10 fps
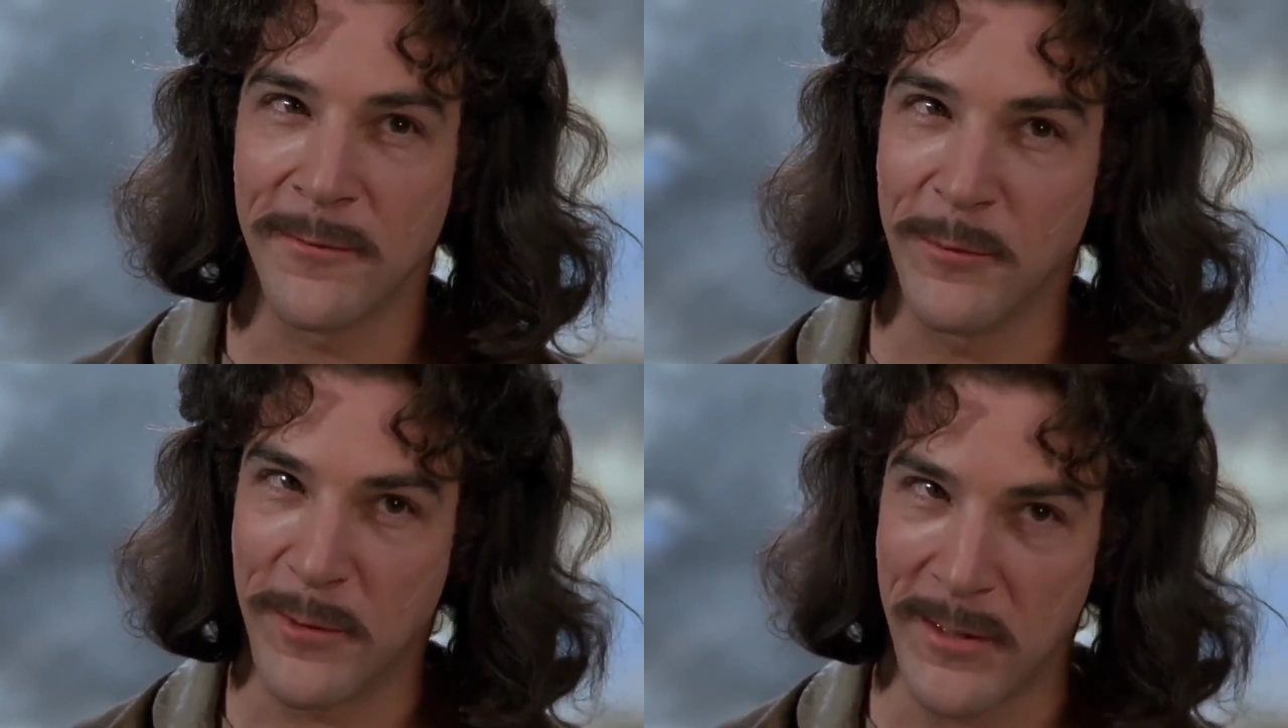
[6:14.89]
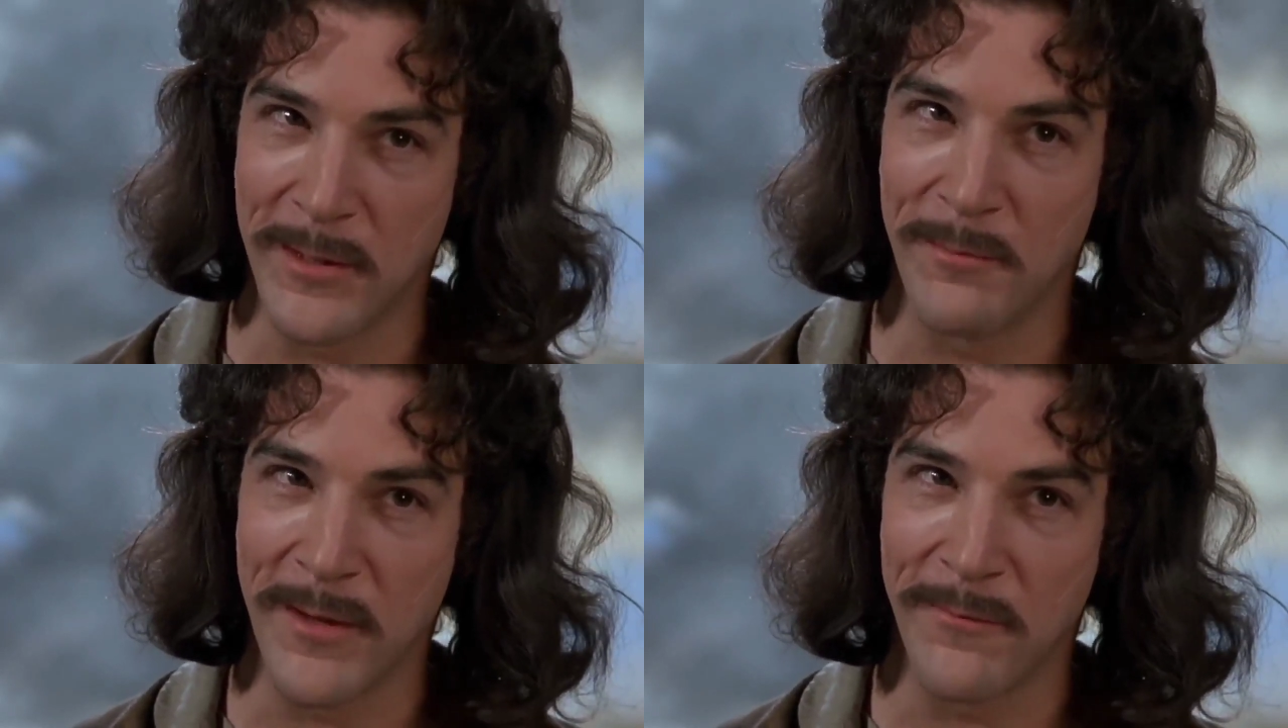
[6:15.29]
You
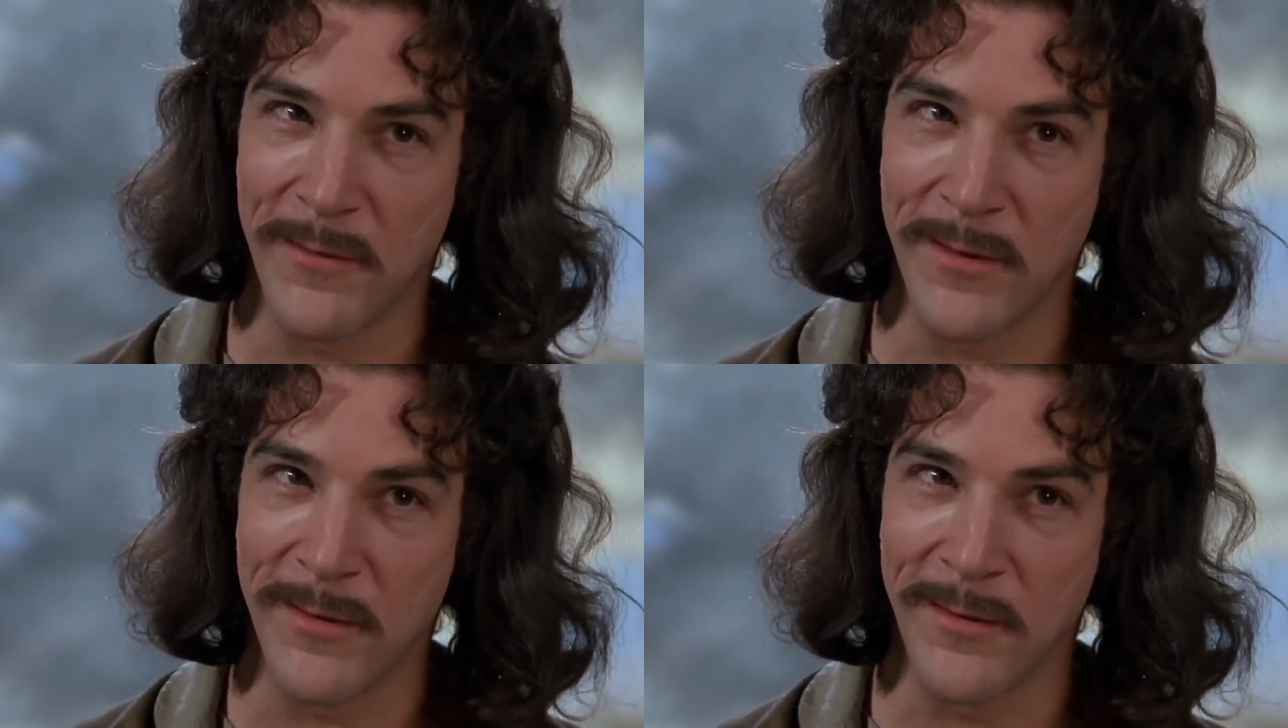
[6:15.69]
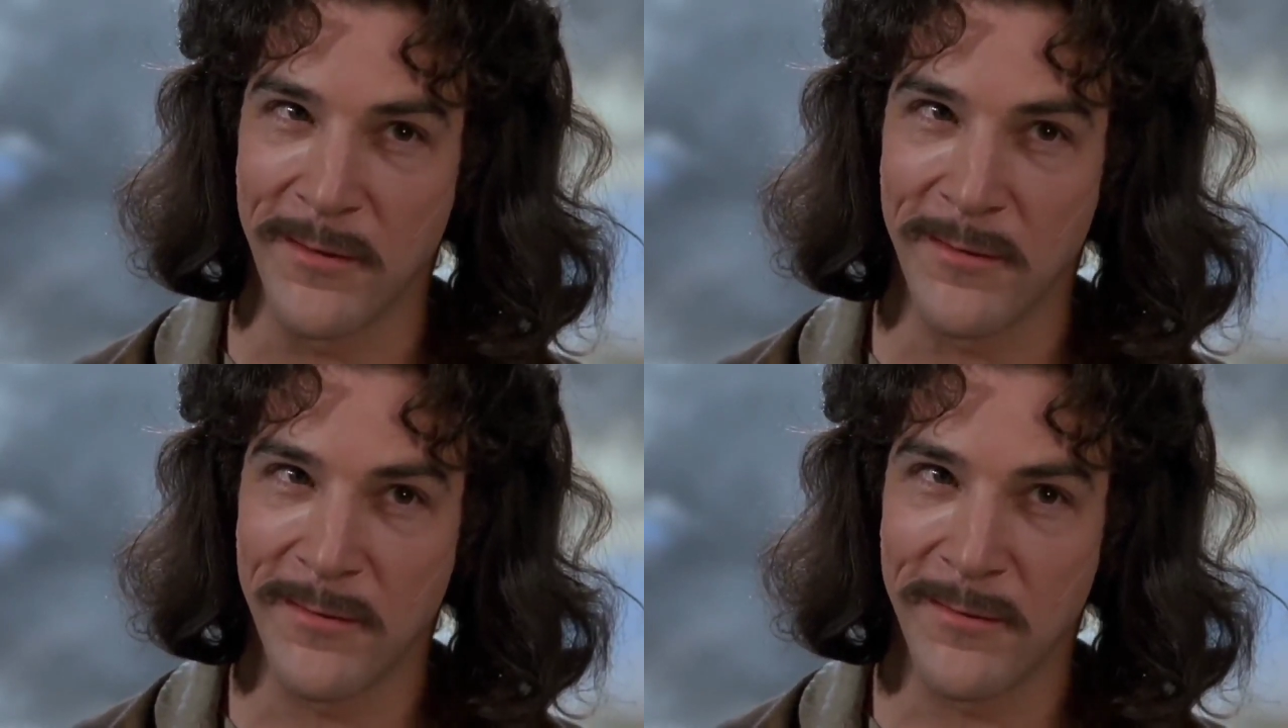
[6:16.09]
killed my father.
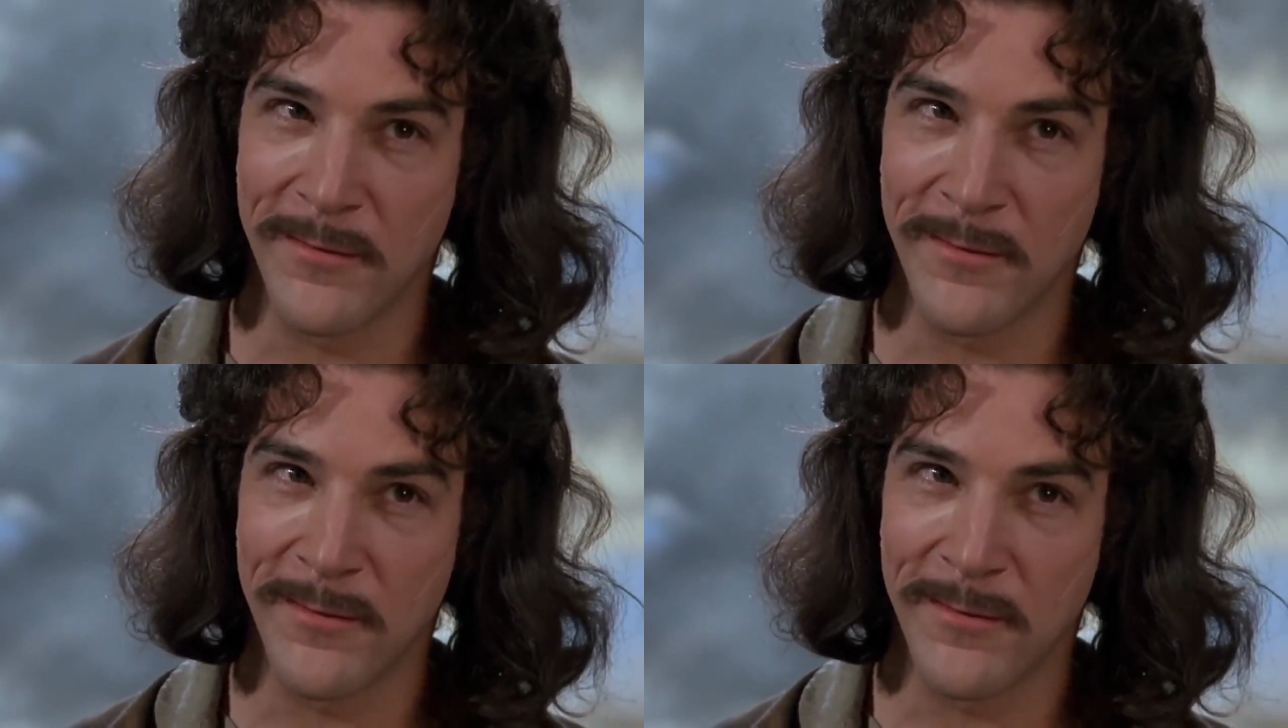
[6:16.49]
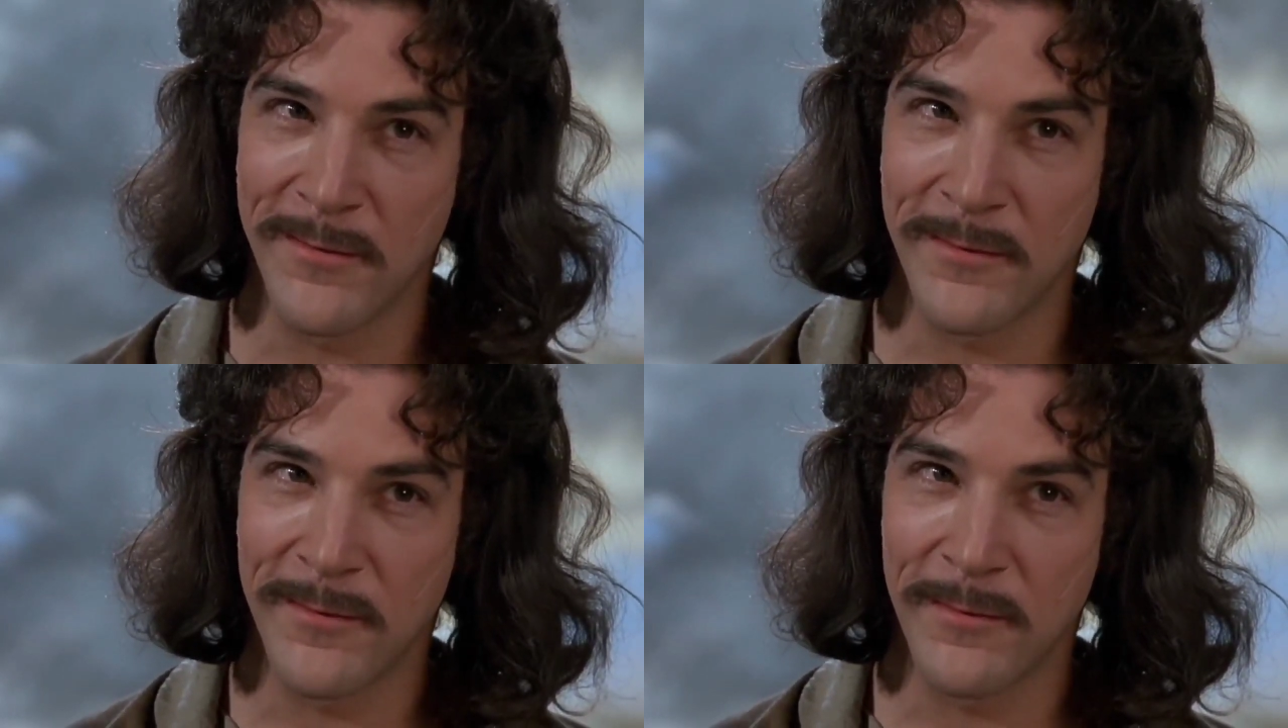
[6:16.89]

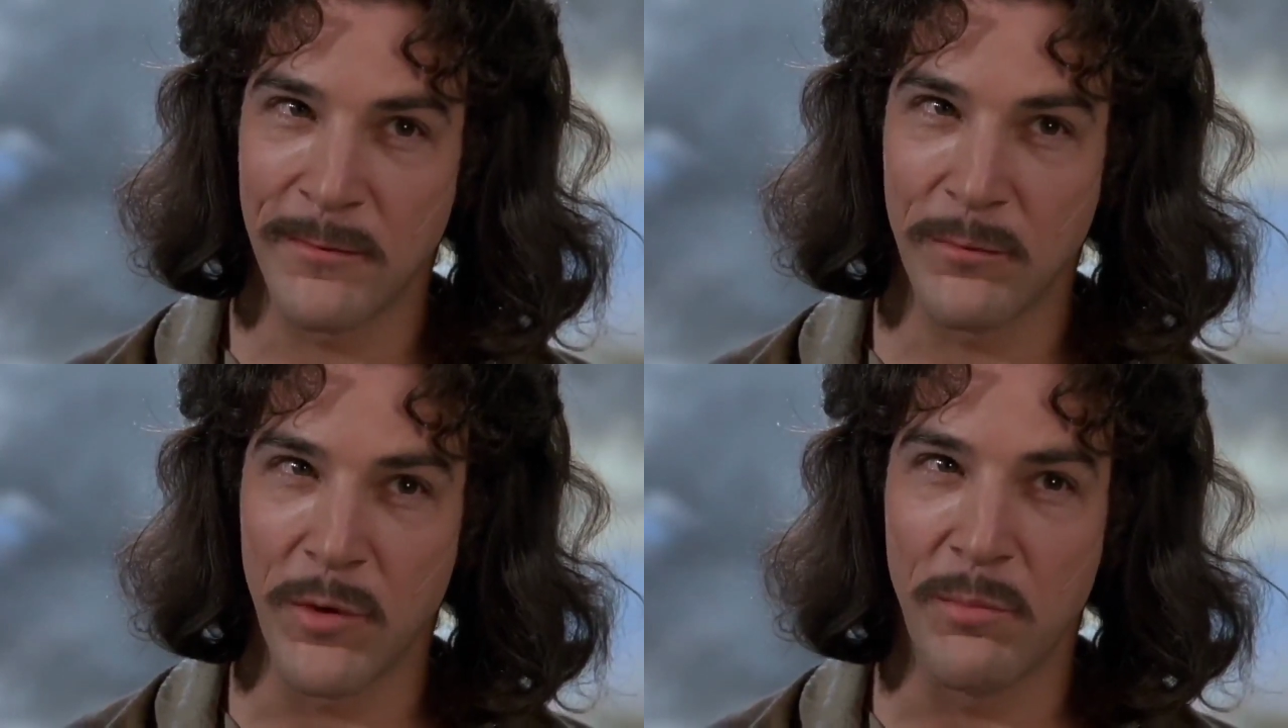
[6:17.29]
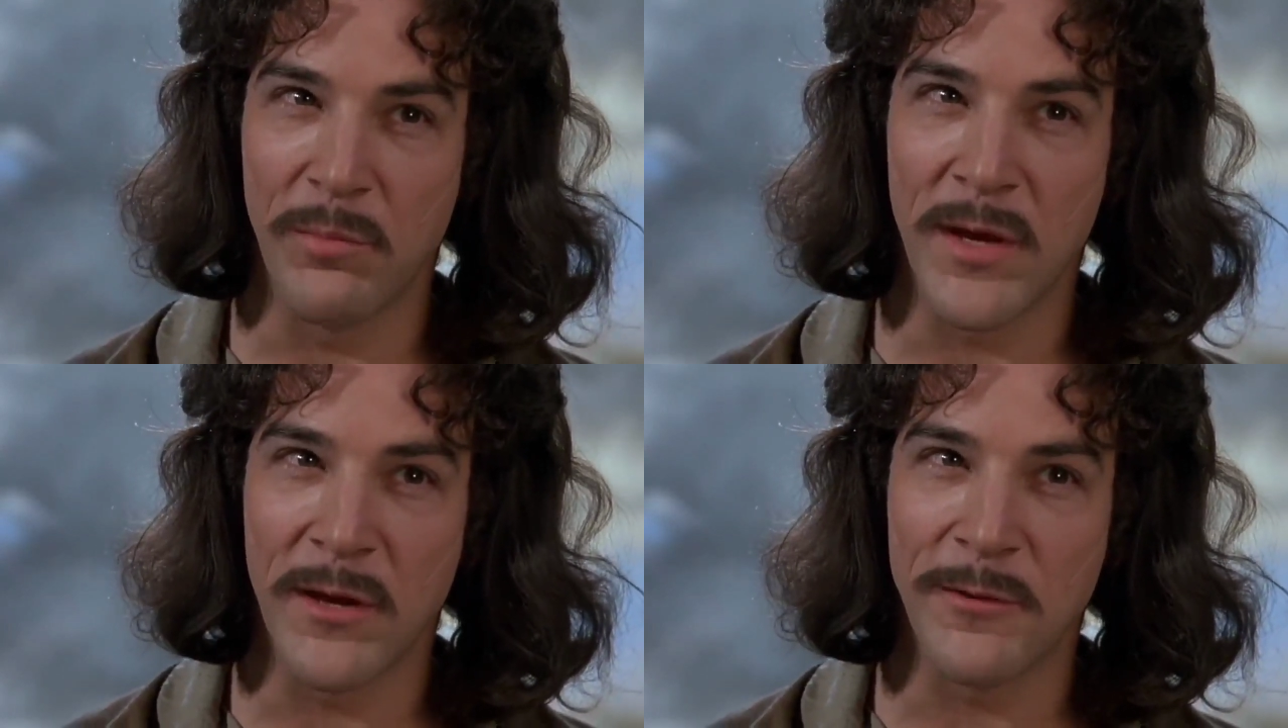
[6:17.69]

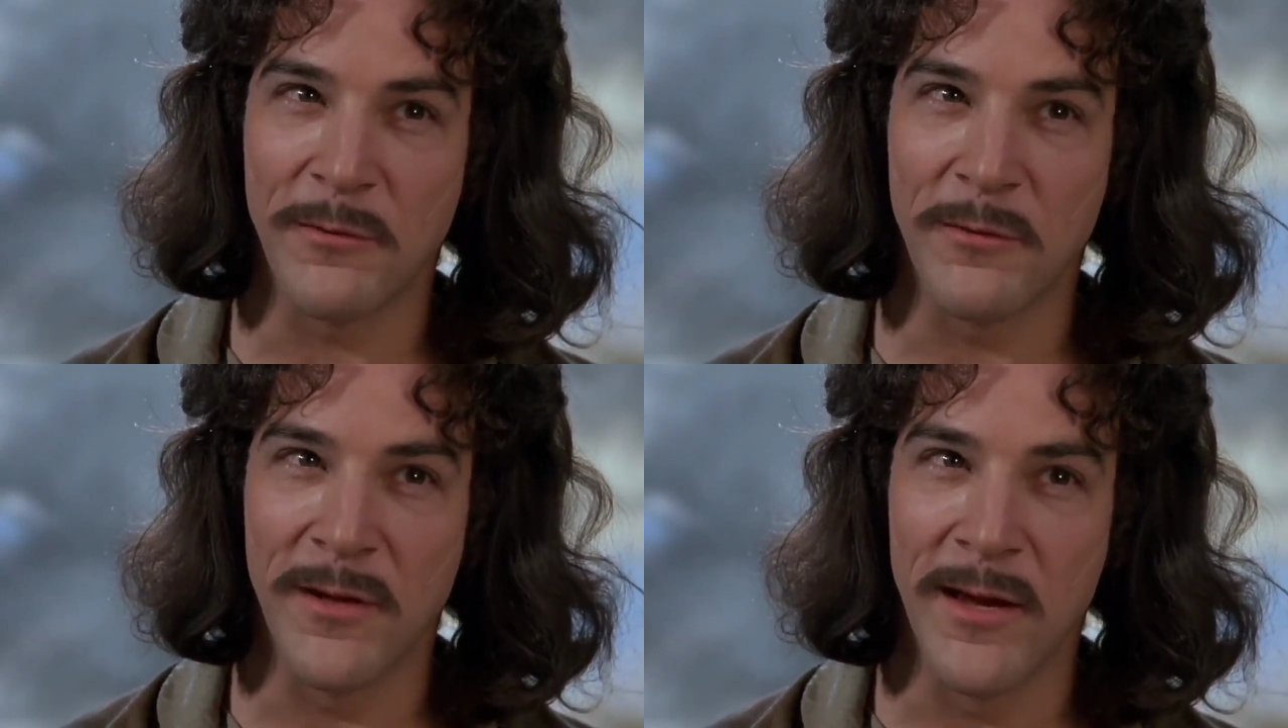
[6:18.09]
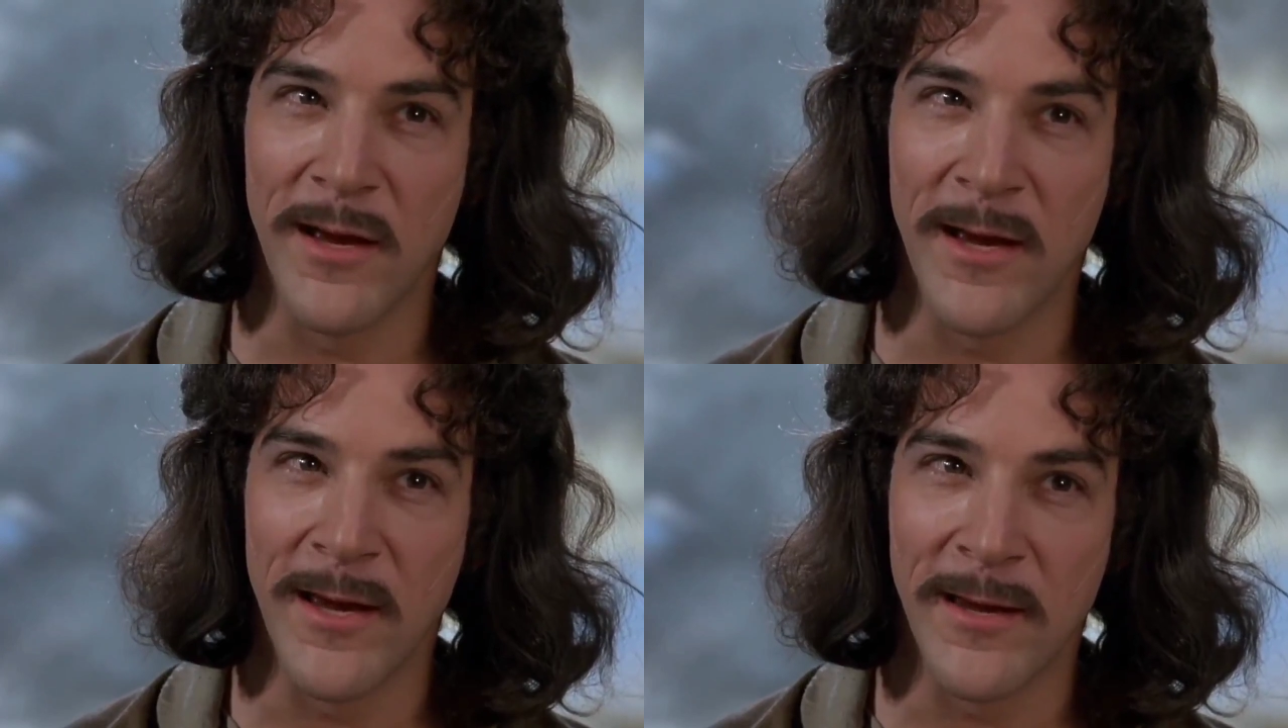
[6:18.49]
Prepare to
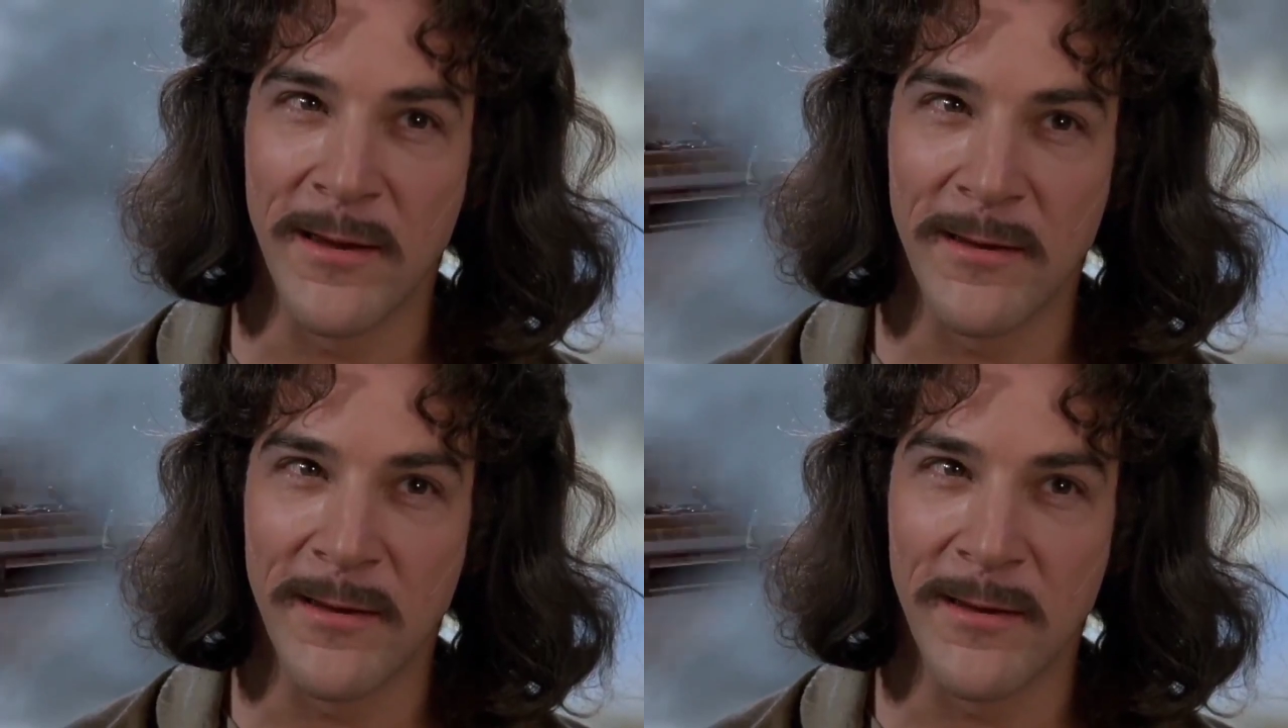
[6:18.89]
die.